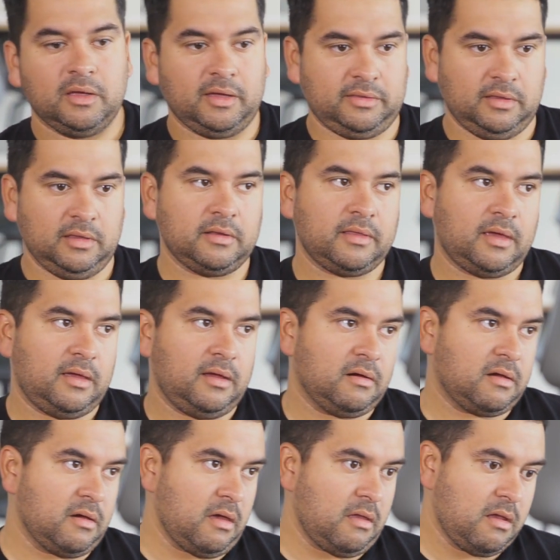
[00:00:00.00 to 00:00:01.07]
At the end of that
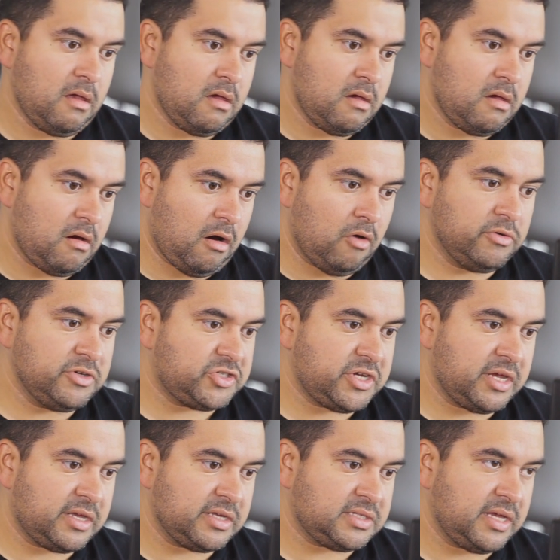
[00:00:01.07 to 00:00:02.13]
haircut, always
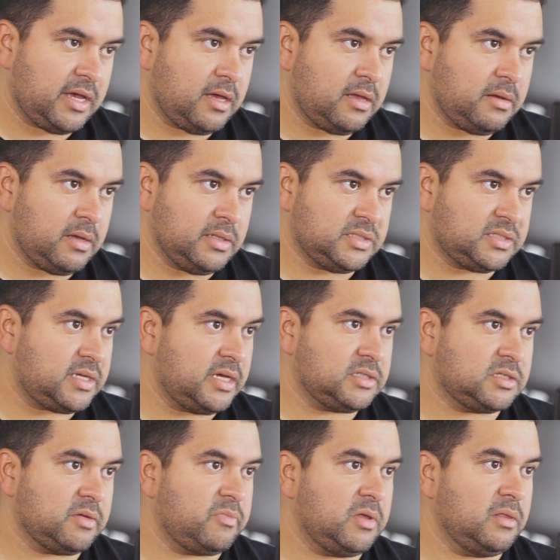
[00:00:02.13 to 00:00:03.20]
shake his hand and say
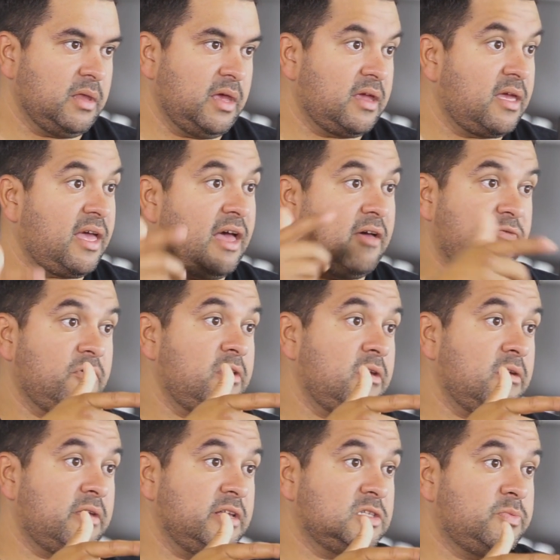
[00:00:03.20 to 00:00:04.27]
something like, have fun
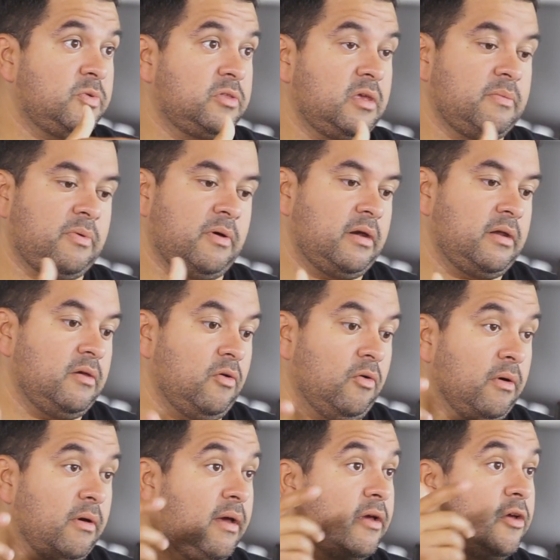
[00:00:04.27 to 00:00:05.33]
at your kid's birthday party,
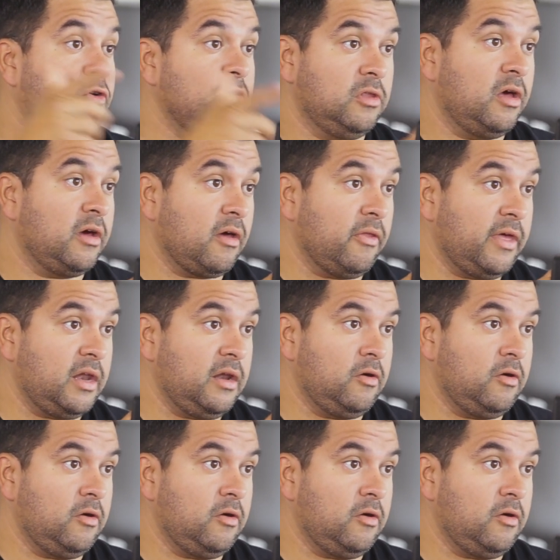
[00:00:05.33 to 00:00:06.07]
or good luck on that